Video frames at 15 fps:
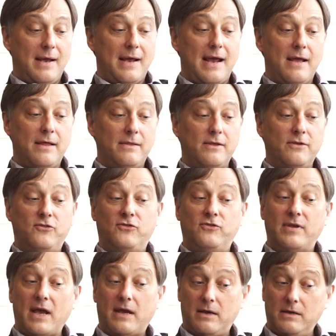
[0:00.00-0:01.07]
And the
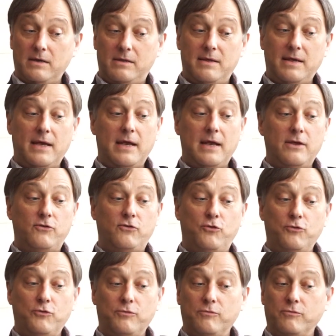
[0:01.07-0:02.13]
second thing is
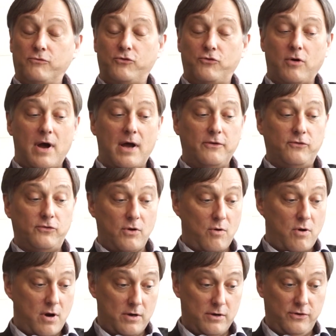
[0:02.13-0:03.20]
to try so
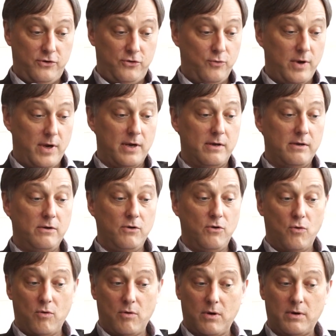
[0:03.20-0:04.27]
hard to
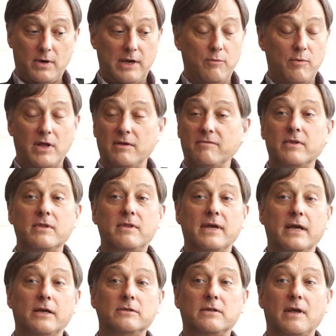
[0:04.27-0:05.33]
ignore irrelevant
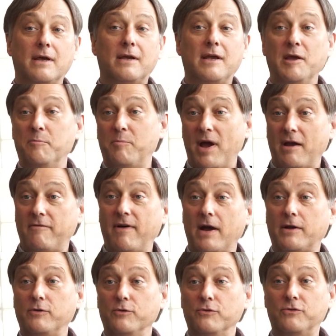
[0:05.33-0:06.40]
things like impact
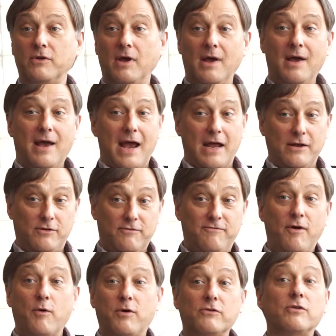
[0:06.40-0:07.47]
factors and to
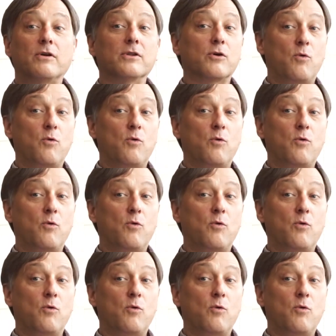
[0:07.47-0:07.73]
focus on the